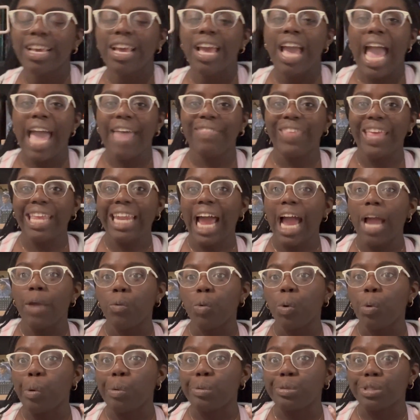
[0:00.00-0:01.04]
and then I
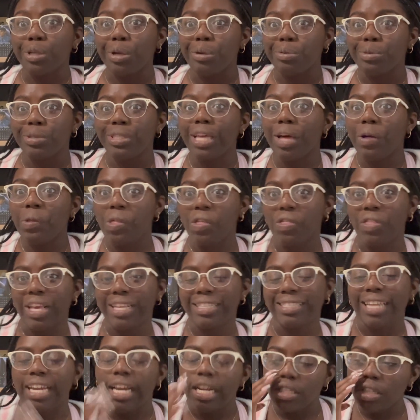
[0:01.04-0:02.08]
will also sell the things
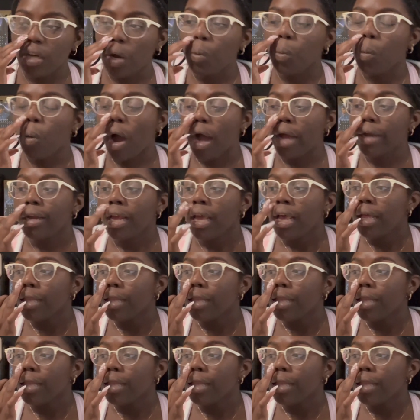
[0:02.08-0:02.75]
that I don't want.